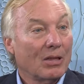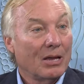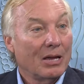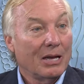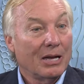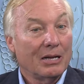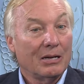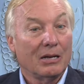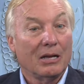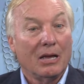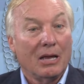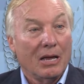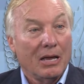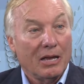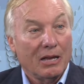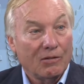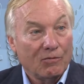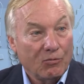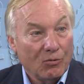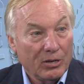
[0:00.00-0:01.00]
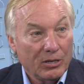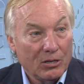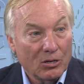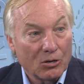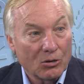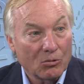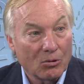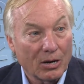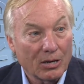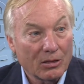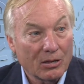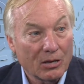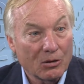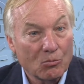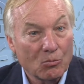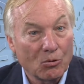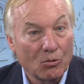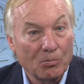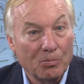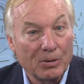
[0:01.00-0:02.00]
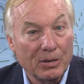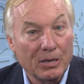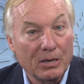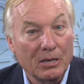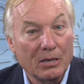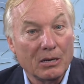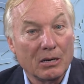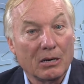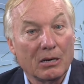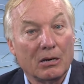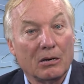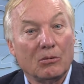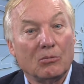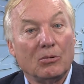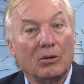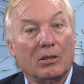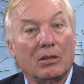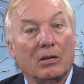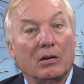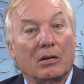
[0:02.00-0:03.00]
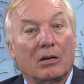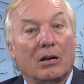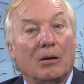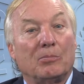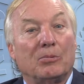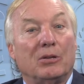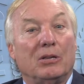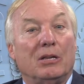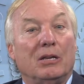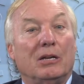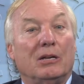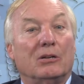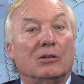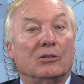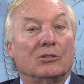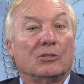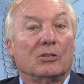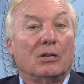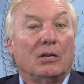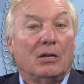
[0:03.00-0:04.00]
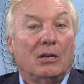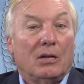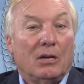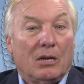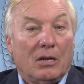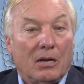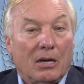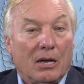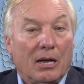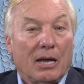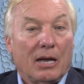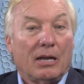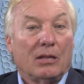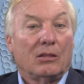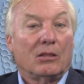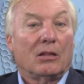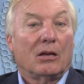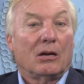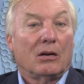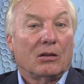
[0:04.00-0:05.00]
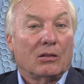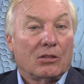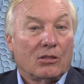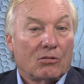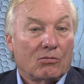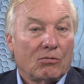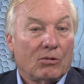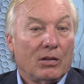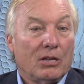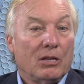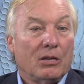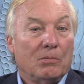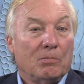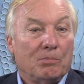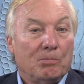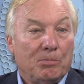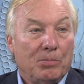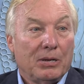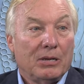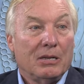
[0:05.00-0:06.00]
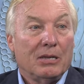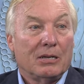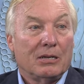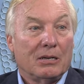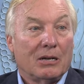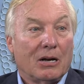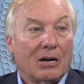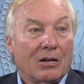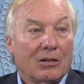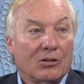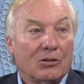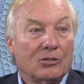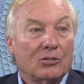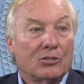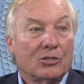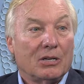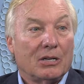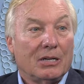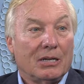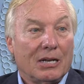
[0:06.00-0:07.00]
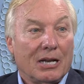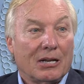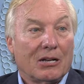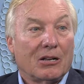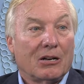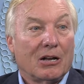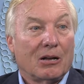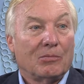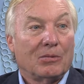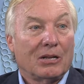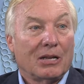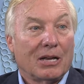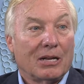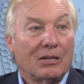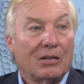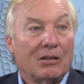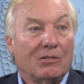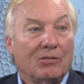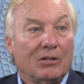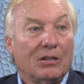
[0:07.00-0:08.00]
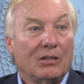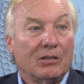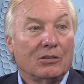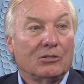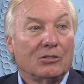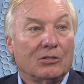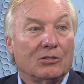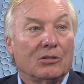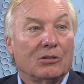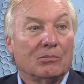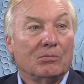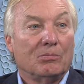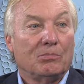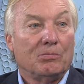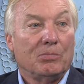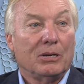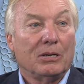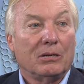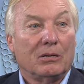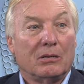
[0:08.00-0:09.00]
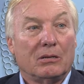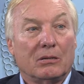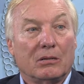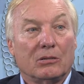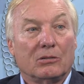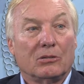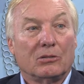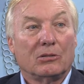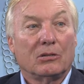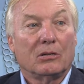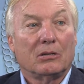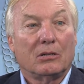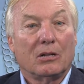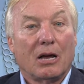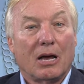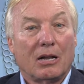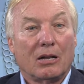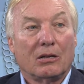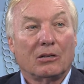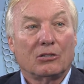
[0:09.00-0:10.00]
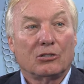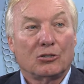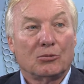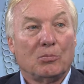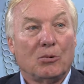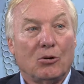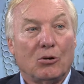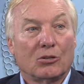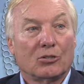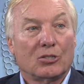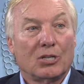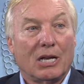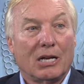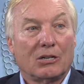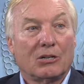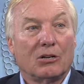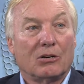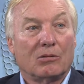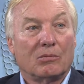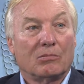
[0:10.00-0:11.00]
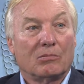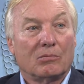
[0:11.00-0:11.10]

And if we do, I think we'll be uh, within a couple of years at uh, three billion dollars in economic activity. Wow. This is a big. This is a, not a small sector.